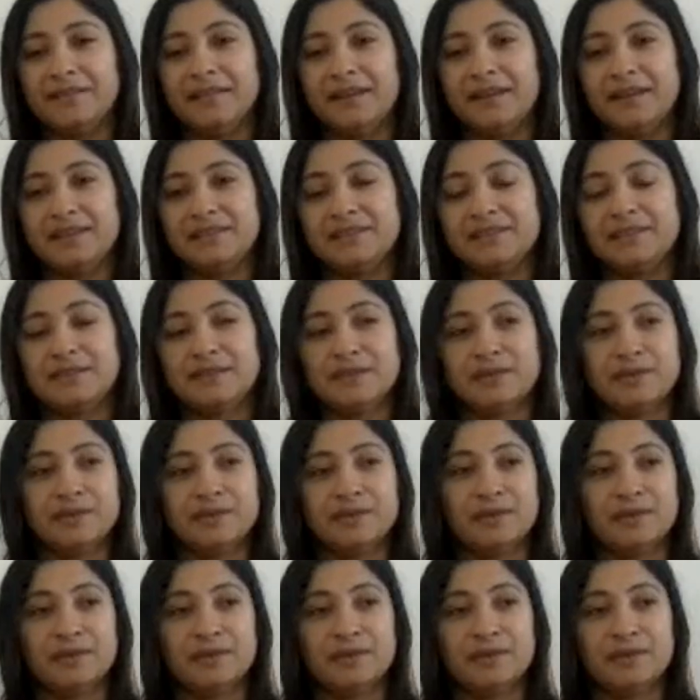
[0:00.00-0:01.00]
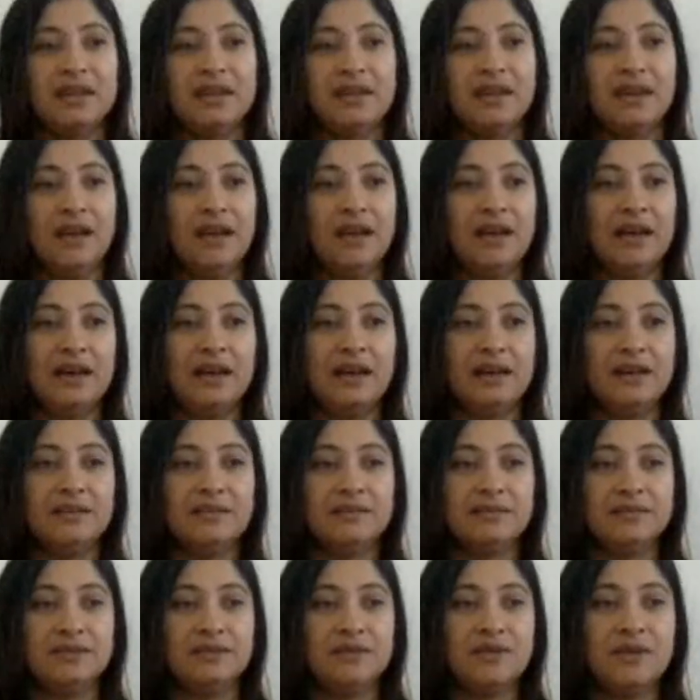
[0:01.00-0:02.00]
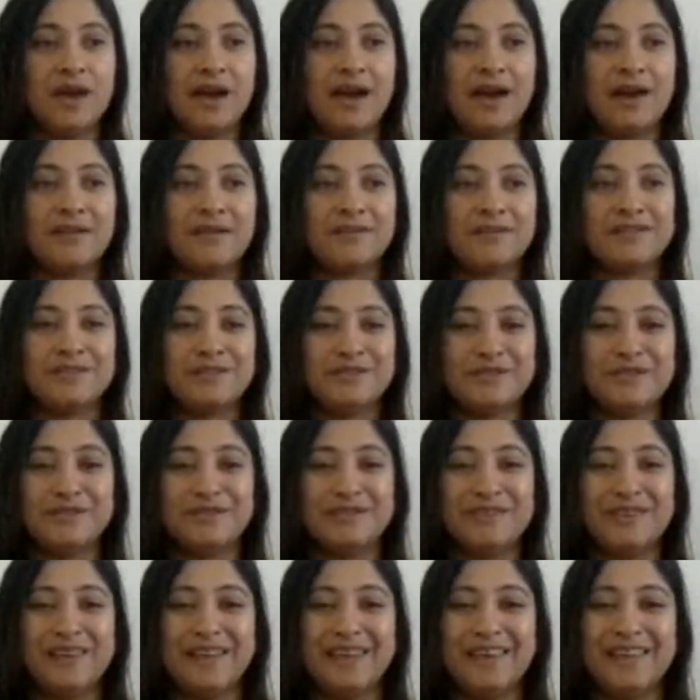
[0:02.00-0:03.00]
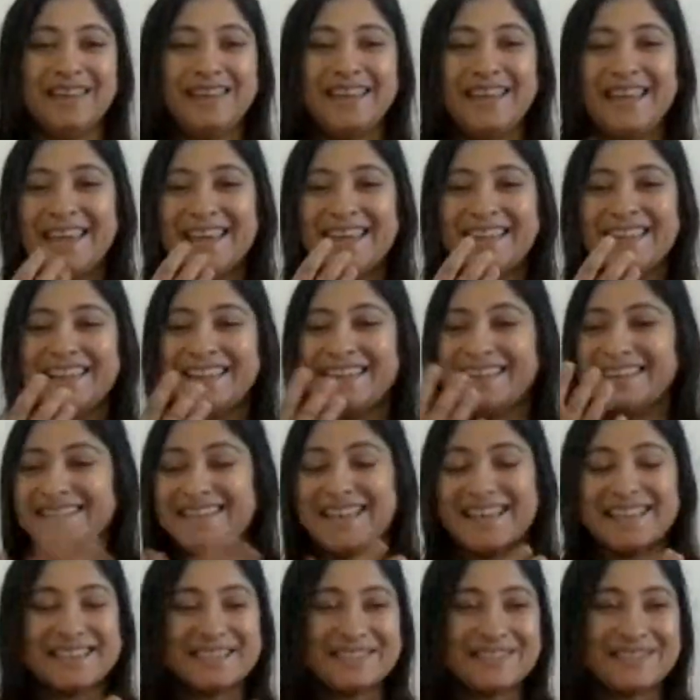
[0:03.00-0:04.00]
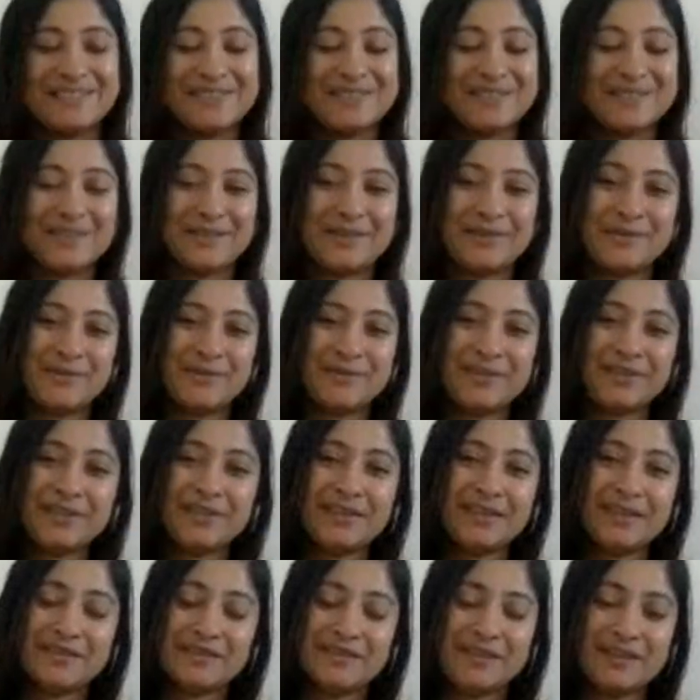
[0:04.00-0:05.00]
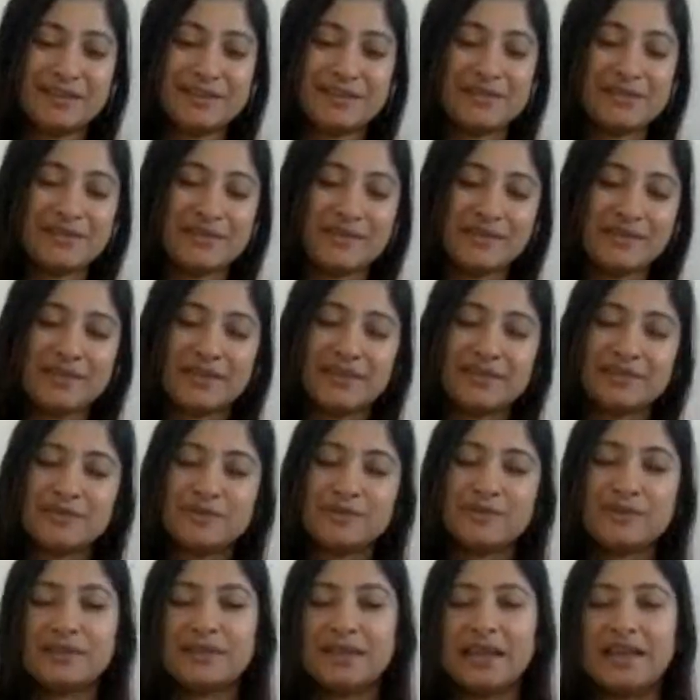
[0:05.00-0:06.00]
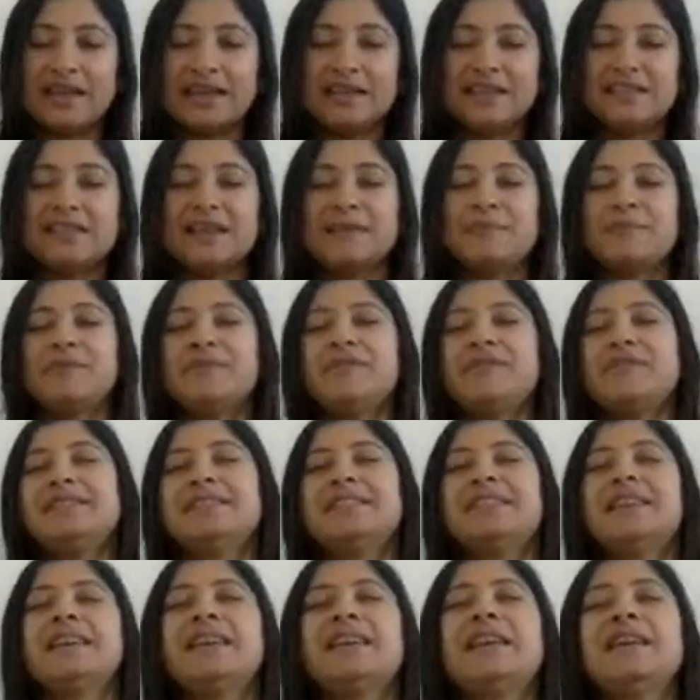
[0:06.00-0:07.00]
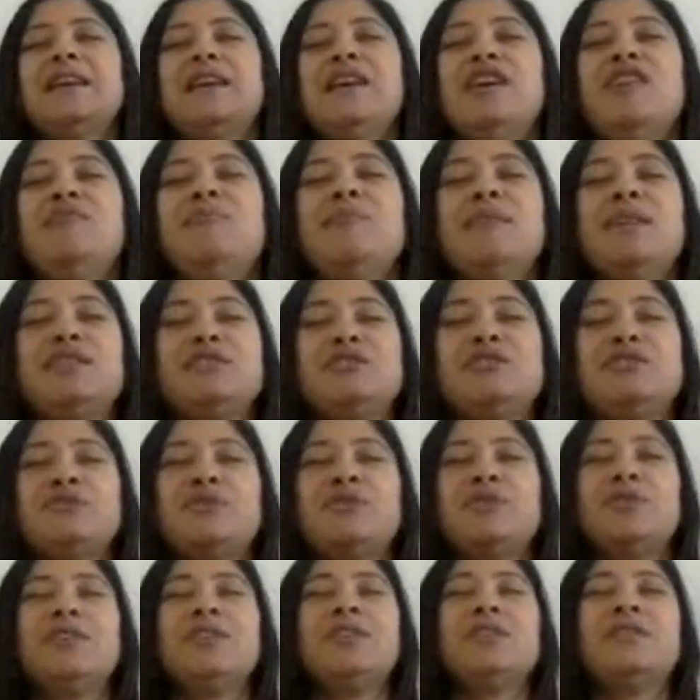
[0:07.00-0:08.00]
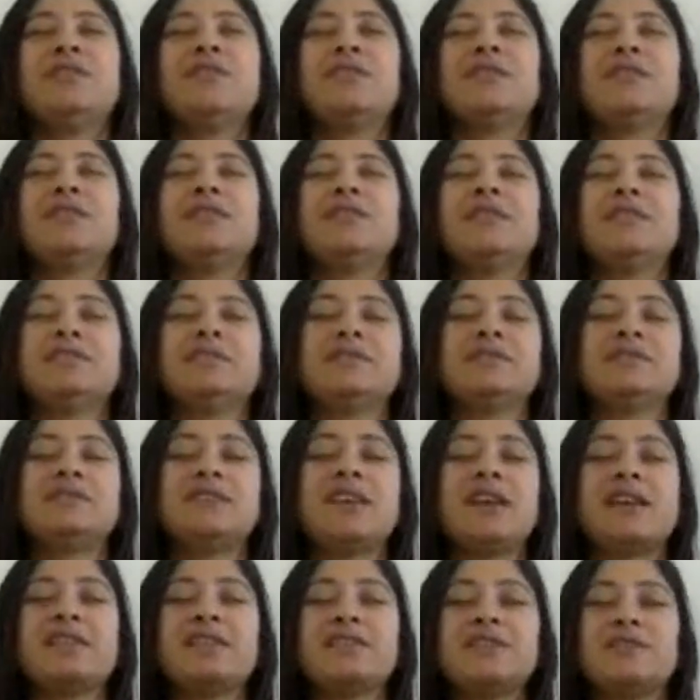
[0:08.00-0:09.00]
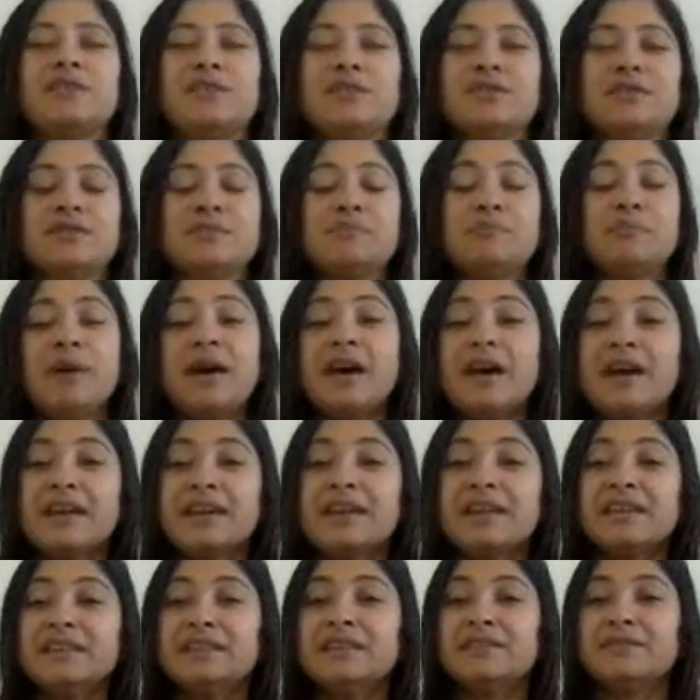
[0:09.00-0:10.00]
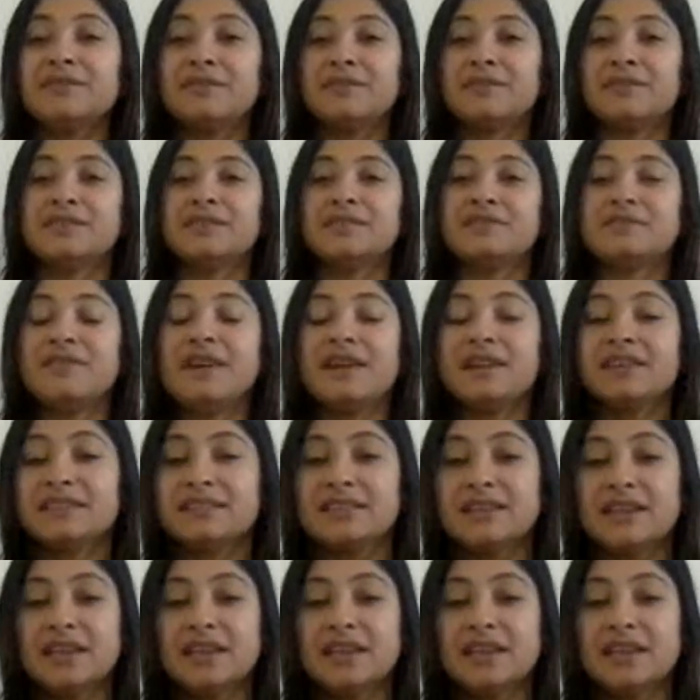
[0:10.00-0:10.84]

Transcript: So you have to inhale. The only thing you can do. You can do it any time of the day. Make sure check your spine if it's erect.